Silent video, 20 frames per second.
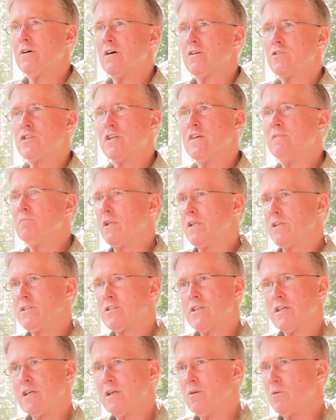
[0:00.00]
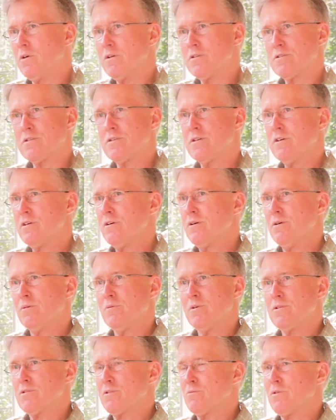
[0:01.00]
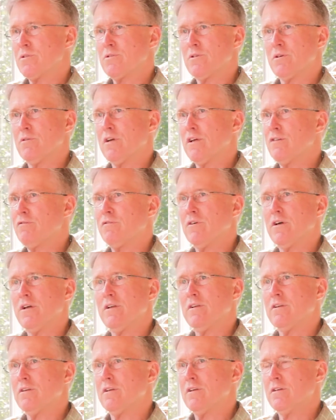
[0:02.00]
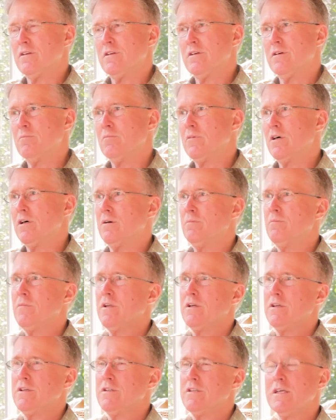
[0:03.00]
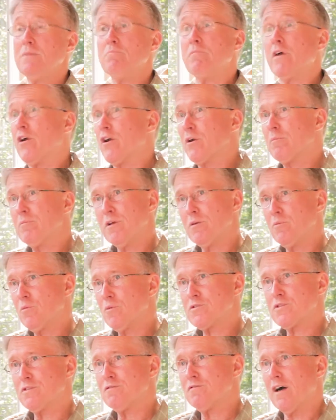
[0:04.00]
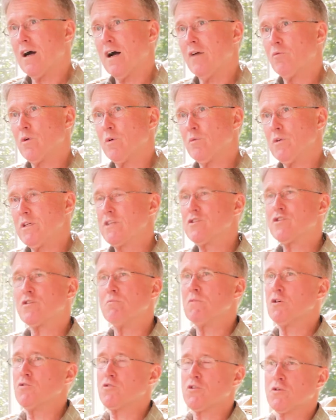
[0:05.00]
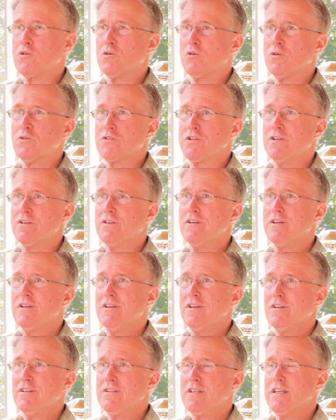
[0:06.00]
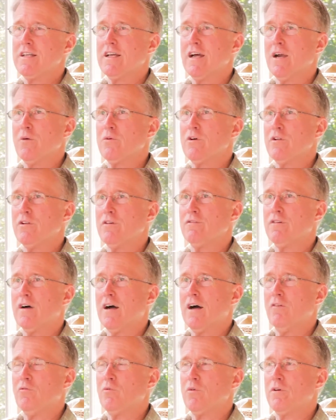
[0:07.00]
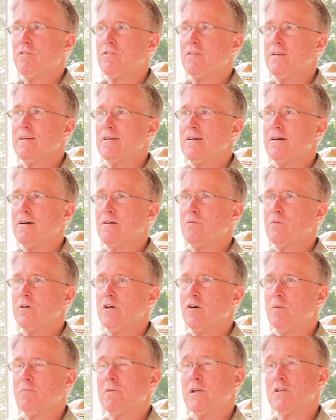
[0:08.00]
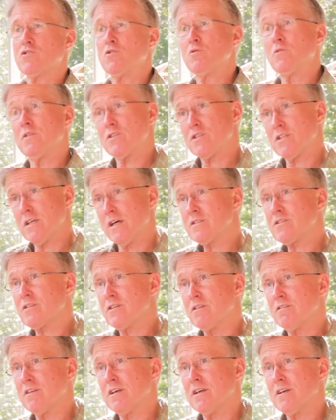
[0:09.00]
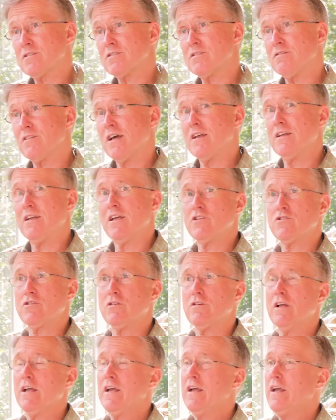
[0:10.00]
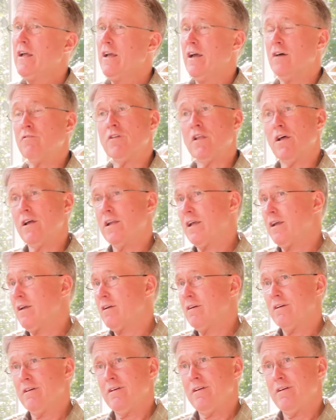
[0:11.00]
Malinsky was a great friend, and him. Dean Barrickman was involved. We did some musicals, and Dean got real involved with the helping us do the sets and things of that nature. Ev Lunning,